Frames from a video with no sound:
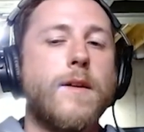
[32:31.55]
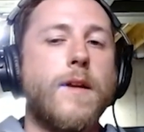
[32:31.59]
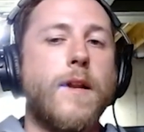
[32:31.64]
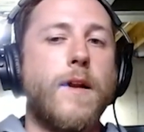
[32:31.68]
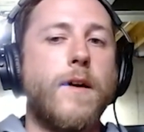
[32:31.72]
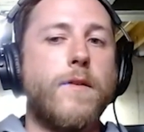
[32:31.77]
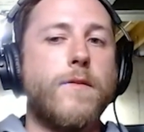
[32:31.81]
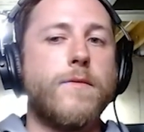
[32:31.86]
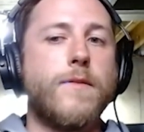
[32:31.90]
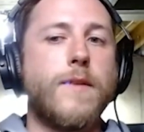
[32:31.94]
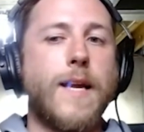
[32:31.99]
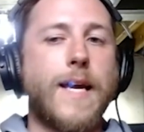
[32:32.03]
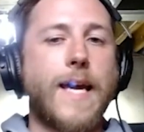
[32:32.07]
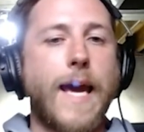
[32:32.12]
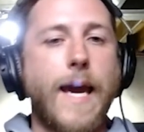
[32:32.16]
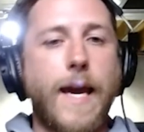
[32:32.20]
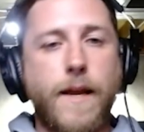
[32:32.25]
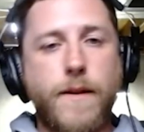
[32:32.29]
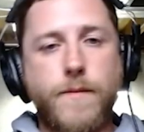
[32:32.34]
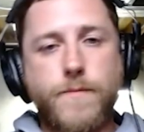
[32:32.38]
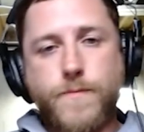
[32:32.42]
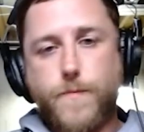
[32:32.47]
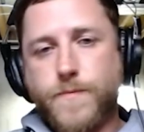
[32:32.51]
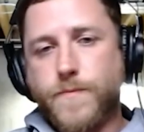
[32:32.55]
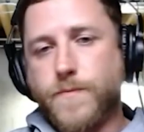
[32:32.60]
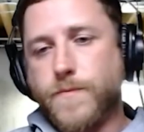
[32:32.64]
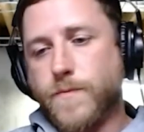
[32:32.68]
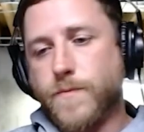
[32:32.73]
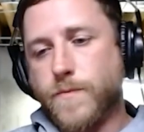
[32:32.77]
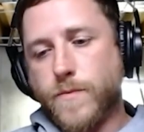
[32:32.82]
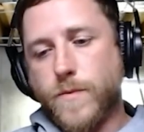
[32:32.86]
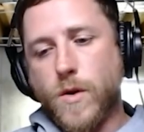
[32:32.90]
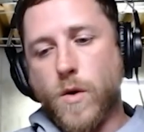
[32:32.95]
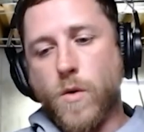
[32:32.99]
negate
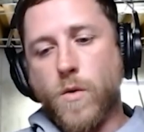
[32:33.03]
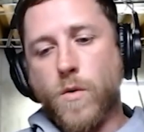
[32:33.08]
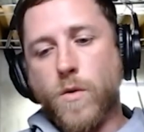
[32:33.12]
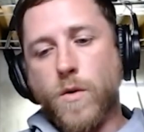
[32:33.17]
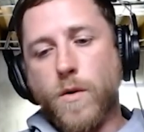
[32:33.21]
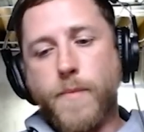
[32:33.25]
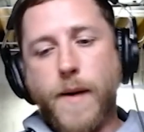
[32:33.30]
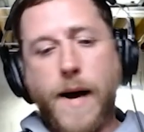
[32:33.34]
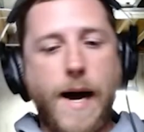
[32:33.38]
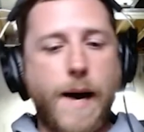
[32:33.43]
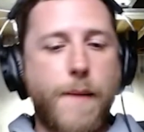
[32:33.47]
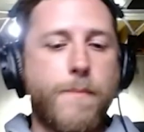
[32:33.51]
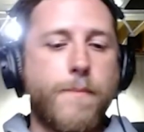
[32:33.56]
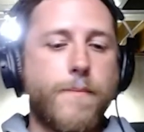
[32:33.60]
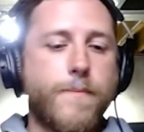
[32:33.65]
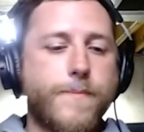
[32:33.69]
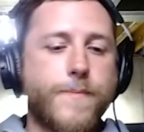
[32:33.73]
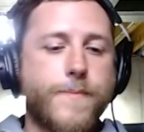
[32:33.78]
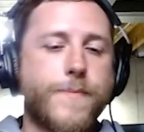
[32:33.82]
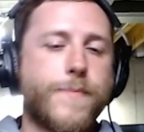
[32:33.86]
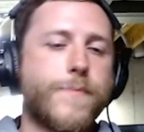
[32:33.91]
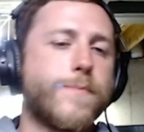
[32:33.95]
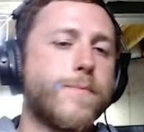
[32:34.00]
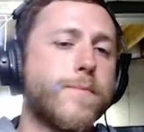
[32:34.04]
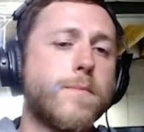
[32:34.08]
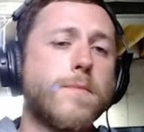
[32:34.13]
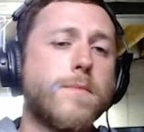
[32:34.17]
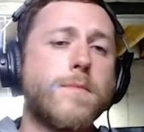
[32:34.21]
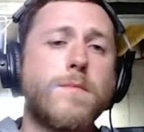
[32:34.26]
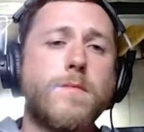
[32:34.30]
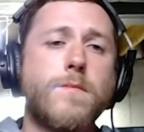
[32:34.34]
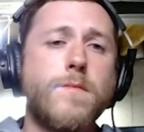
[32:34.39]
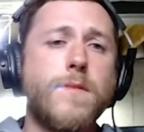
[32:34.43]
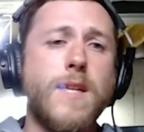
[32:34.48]
or pop.
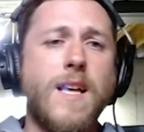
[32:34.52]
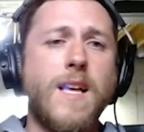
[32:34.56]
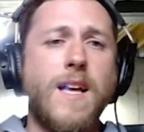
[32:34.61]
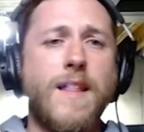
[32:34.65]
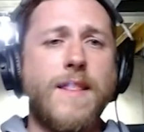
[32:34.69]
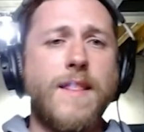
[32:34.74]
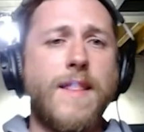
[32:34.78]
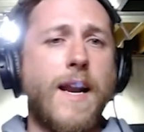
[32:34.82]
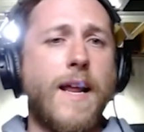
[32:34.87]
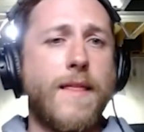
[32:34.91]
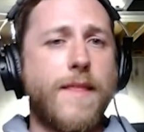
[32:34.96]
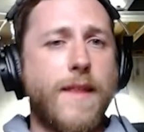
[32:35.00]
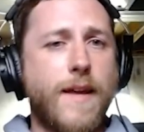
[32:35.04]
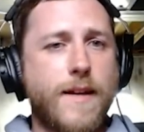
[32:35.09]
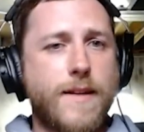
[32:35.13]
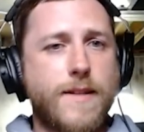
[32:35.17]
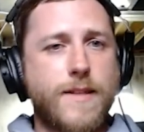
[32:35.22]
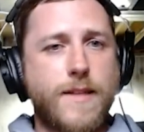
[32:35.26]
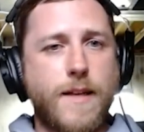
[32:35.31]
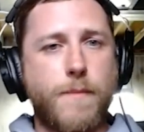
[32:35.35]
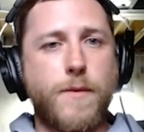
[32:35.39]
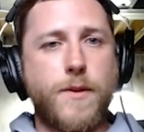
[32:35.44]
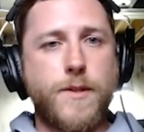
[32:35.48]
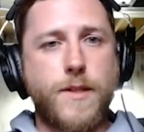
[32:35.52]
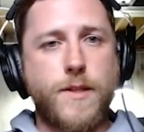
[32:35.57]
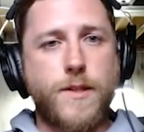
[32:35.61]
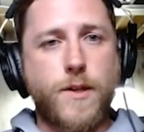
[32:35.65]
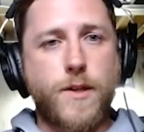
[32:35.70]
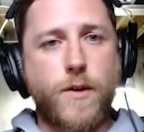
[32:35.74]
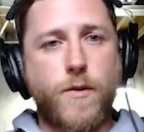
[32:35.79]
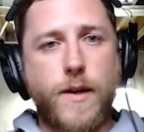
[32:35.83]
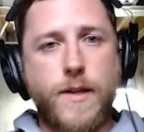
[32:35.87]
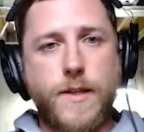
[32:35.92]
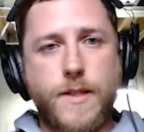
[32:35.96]
And then I think Semblance is a
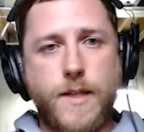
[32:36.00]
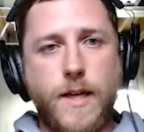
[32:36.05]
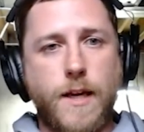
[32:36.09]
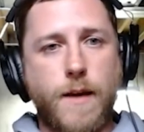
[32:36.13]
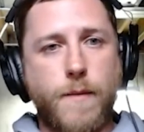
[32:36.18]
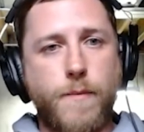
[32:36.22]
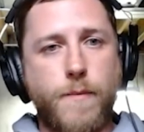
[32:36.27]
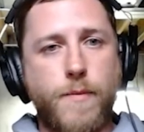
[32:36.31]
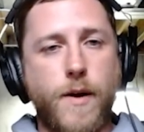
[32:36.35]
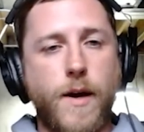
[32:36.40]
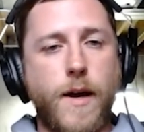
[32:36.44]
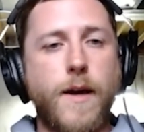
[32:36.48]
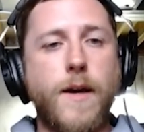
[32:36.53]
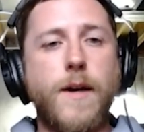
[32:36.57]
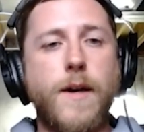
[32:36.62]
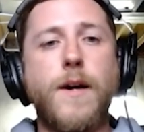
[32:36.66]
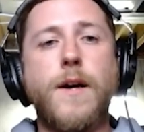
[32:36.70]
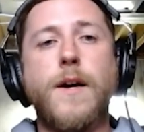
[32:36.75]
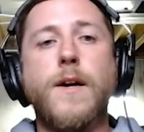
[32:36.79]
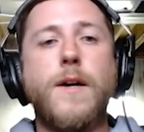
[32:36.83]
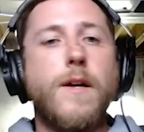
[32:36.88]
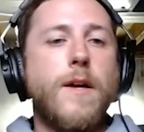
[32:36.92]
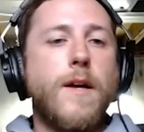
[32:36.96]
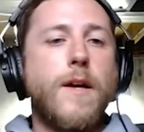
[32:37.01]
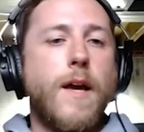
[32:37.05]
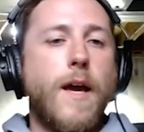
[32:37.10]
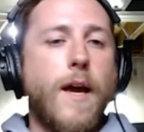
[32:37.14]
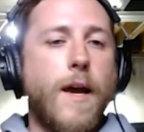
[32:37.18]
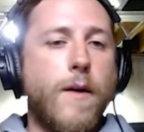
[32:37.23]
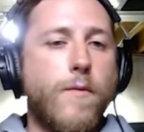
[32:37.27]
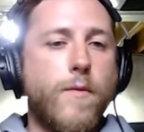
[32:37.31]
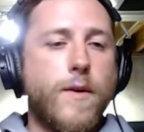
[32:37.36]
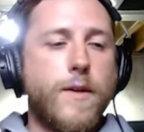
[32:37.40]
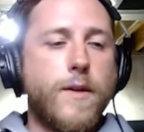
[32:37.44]
great sneaky play.
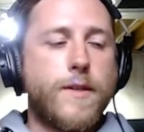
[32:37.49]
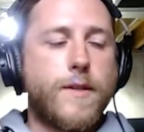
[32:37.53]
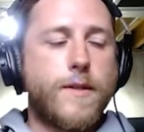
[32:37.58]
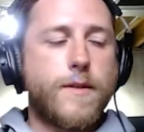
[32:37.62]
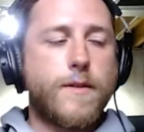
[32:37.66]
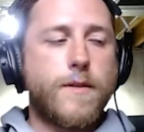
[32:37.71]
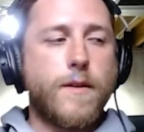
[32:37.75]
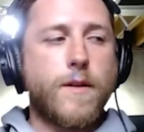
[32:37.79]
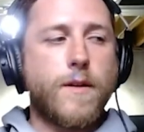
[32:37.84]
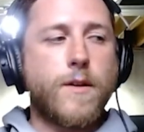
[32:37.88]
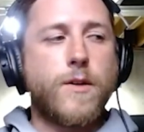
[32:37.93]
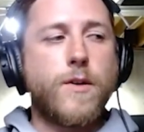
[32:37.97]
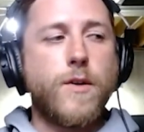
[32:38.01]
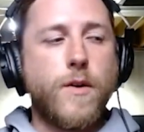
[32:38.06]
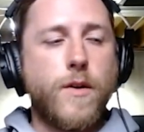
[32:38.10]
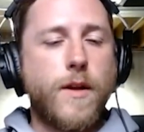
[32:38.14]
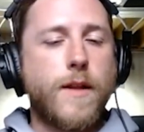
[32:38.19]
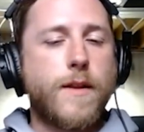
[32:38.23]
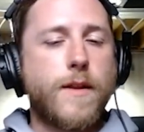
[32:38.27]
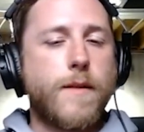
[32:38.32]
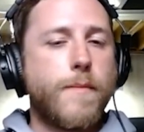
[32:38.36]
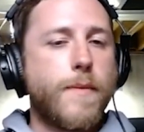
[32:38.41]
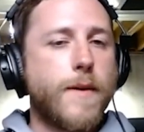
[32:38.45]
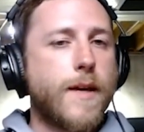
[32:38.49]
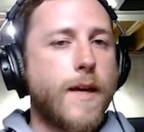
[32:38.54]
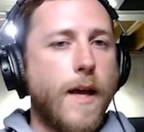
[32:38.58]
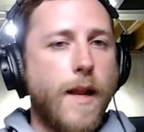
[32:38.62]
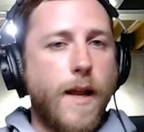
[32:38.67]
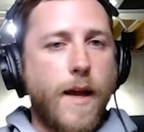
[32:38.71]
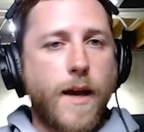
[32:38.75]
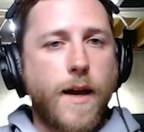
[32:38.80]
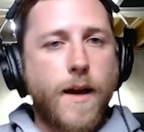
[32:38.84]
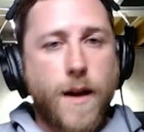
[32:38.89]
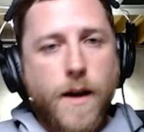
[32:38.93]
It was good at the
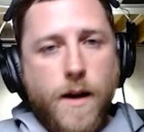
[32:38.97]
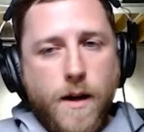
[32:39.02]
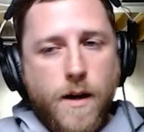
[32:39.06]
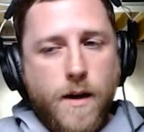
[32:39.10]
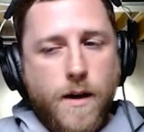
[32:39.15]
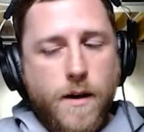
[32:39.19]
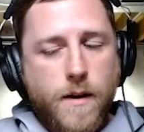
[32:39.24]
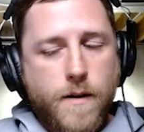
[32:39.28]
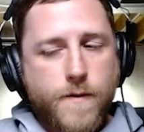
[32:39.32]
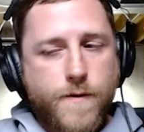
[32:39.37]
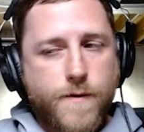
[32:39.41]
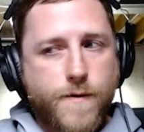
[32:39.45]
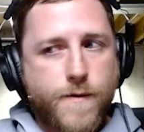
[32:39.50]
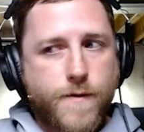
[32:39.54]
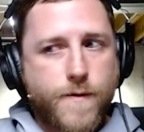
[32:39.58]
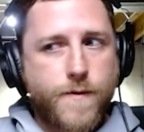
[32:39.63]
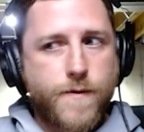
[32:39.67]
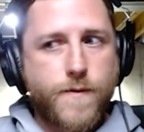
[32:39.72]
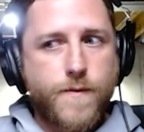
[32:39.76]
beginning of